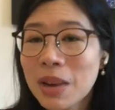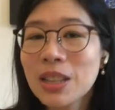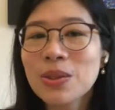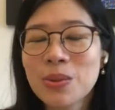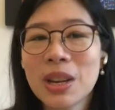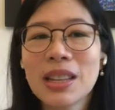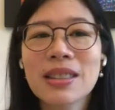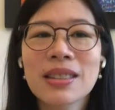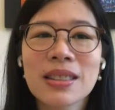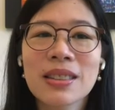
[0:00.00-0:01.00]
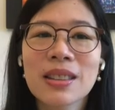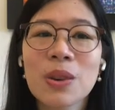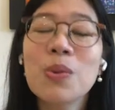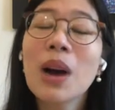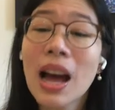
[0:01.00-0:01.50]
students
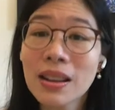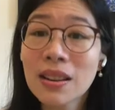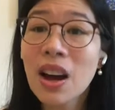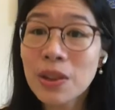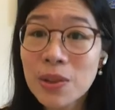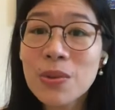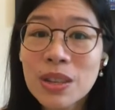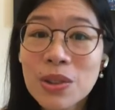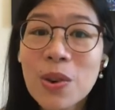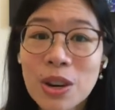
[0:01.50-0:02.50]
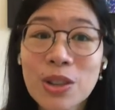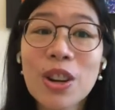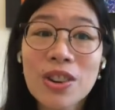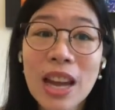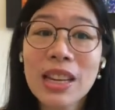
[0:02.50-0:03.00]
who had gone through this course
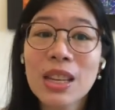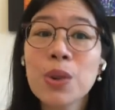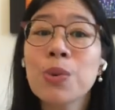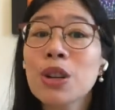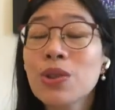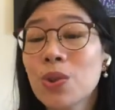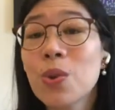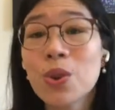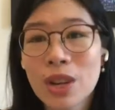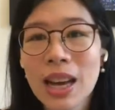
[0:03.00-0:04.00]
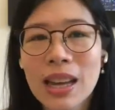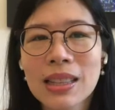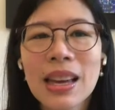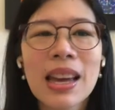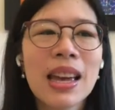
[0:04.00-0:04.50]
already were so good at.
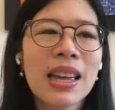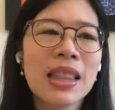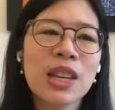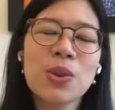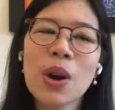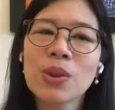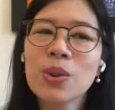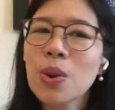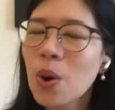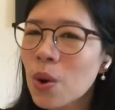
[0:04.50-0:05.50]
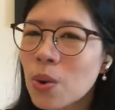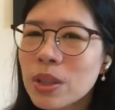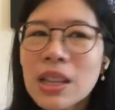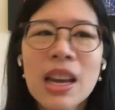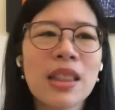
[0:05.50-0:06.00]
They knew how to
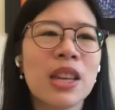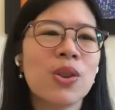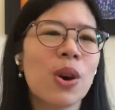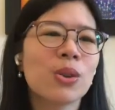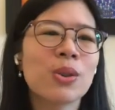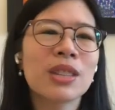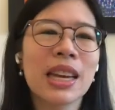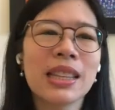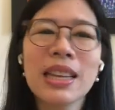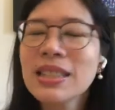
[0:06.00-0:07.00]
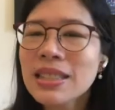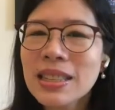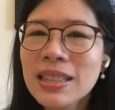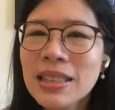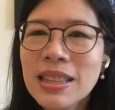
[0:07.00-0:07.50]
quote, they knew how to cite
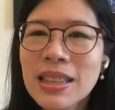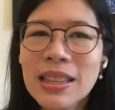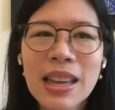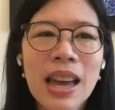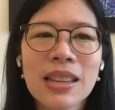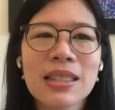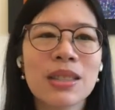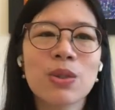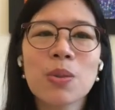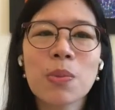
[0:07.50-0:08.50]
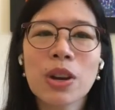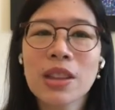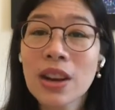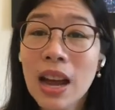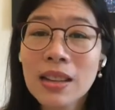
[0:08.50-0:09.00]
instances in the text to support
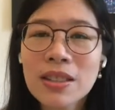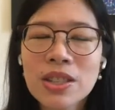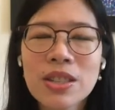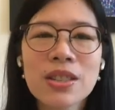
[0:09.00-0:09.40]
their answers,